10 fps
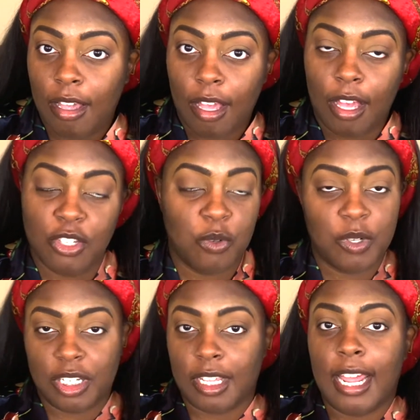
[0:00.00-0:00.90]
Oh, so we're
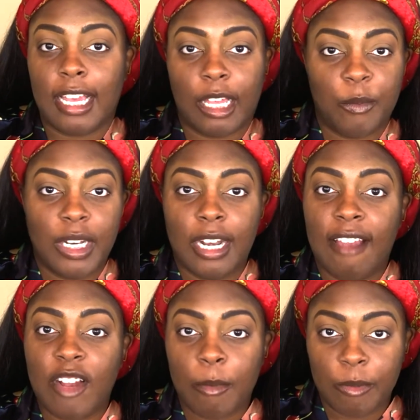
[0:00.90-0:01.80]
just gonna act like we didn't have
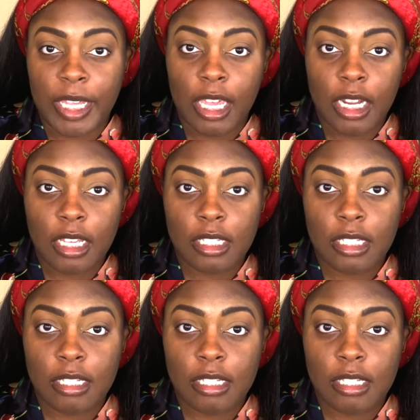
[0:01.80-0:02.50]
humble beginnings?